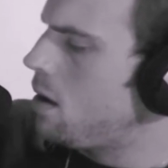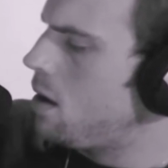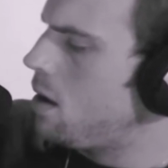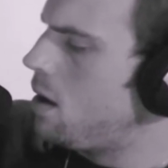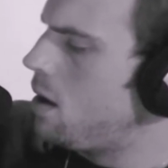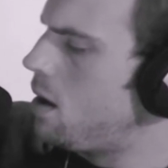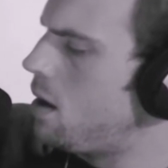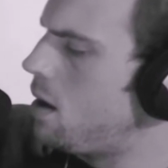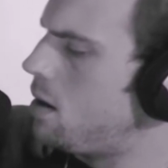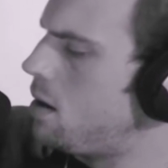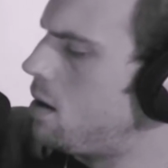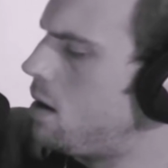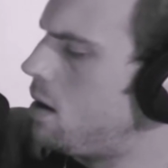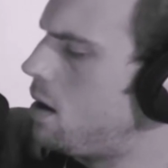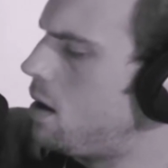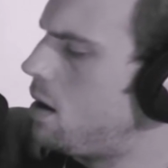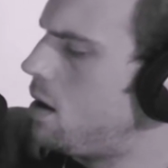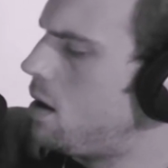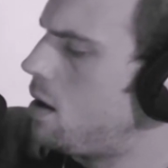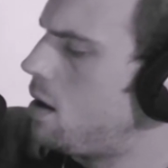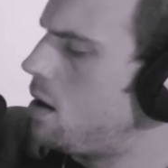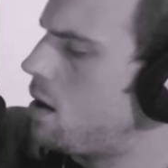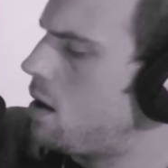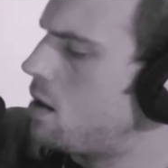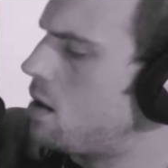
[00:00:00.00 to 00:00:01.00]
and
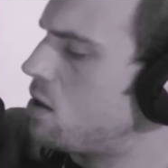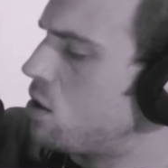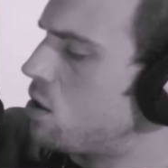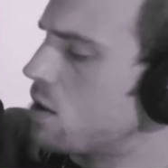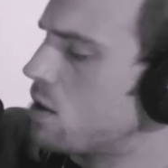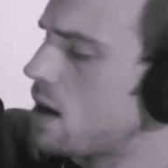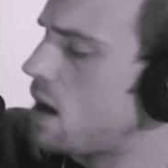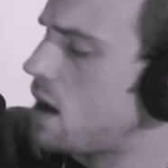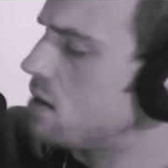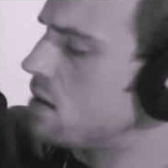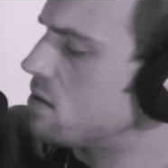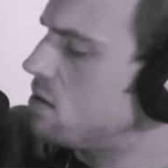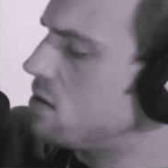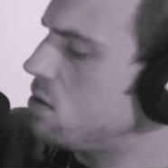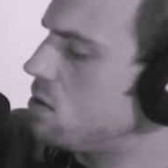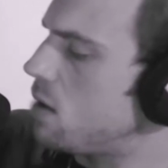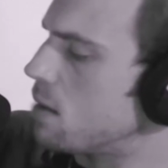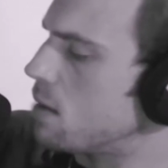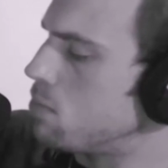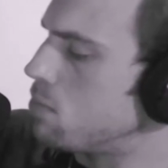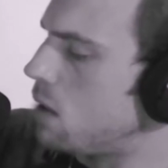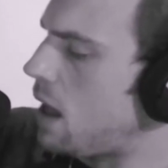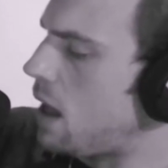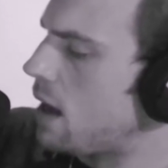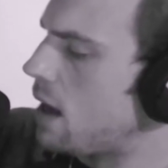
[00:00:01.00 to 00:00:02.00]
there are guys too,
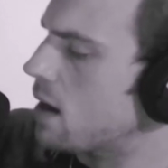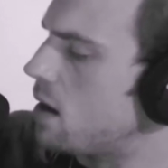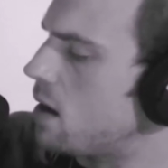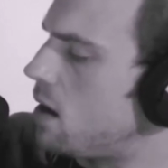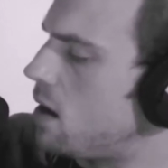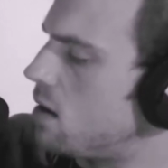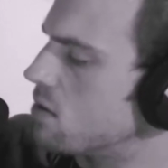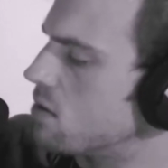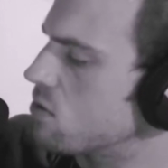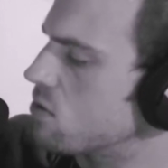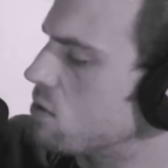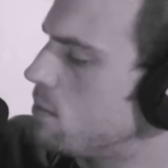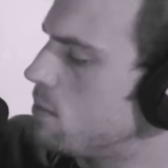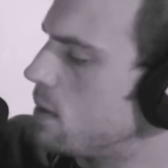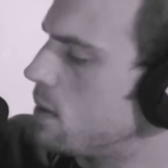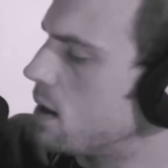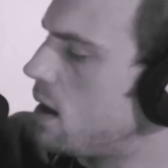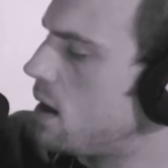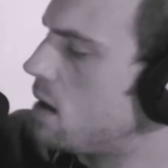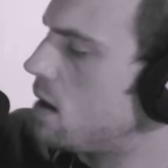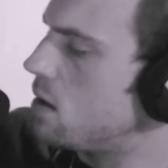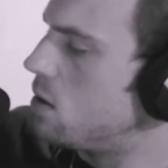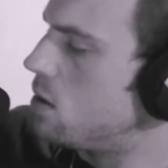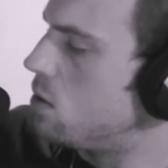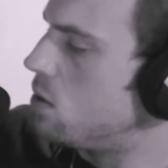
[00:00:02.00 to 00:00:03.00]
like black guys from the
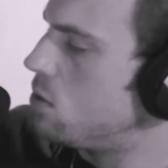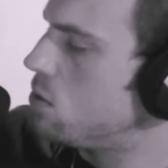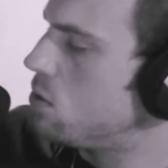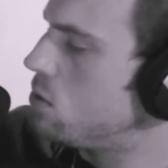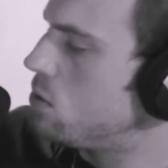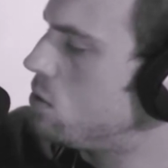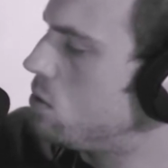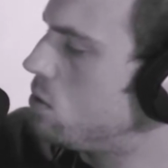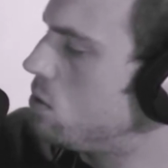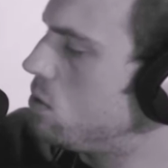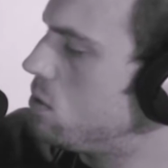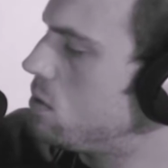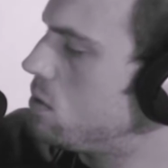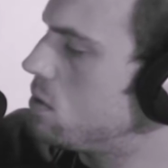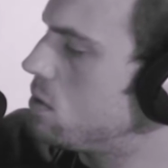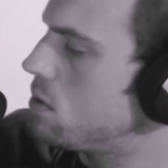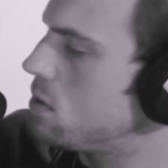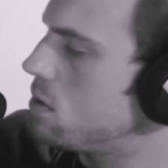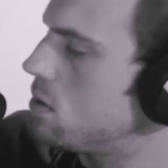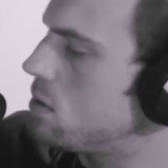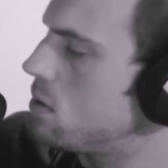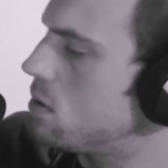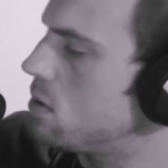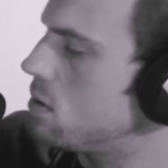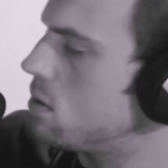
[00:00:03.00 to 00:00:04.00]
ghetto who,
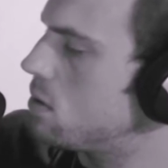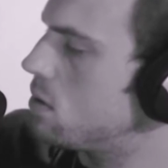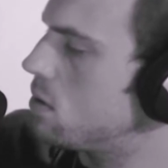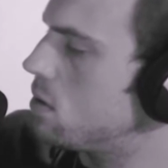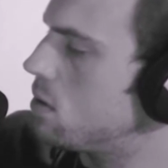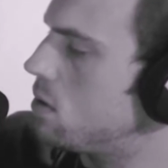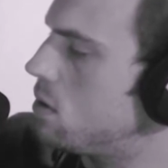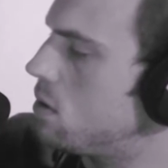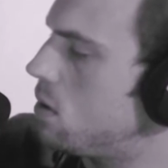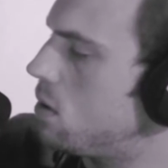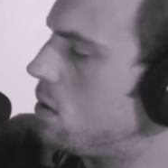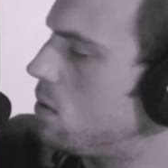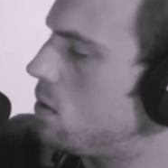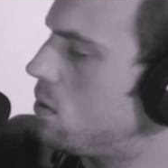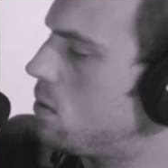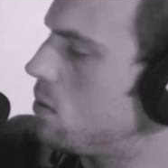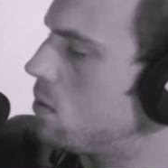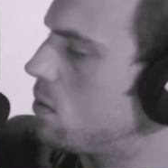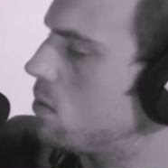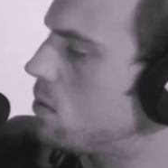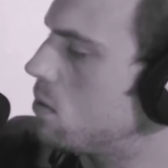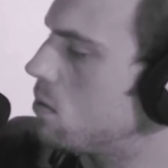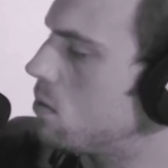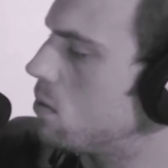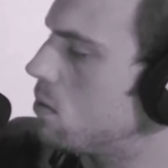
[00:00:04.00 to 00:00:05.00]
you know,